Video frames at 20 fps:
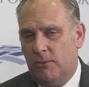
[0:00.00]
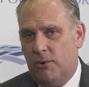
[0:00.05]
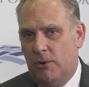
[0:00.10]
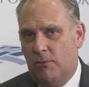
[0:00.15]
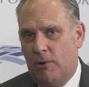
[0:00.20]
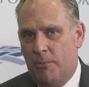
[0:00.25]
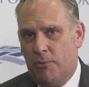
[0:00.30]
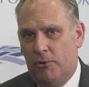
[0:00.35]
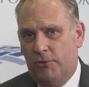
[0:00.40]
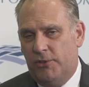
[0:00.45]

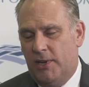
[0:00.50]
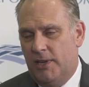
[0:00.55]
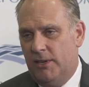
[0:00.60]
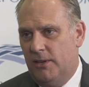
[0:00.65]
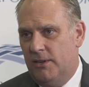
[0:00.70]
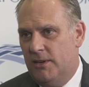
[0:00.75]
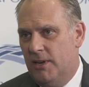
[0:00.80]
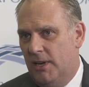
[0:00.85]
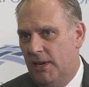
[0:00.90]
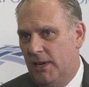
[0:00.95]

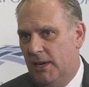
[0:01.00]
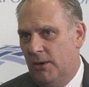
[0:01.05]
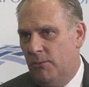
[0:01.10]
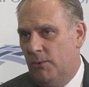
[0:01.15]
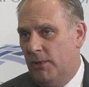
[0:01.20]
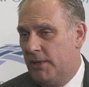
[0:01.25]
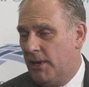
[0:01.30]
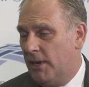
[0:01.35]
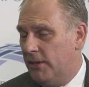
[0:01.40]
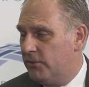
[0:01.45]
represented
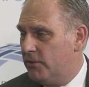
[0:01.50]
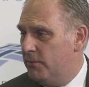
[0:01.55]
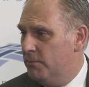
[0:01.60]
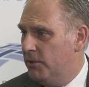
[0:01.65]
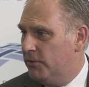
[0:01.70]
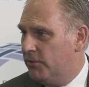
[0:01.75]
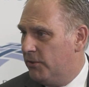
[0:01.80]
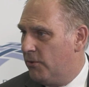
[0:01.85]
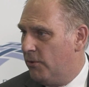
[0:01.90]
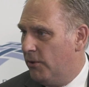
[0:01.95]
with
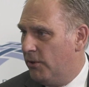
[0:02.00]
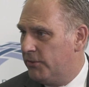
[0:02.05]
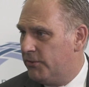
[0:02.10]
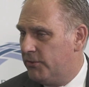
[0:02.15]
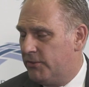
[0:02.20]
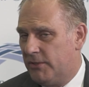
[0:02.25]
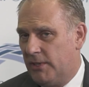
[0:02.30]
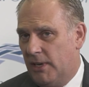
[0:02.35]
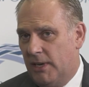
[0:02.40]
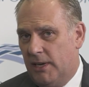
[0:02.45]
customers across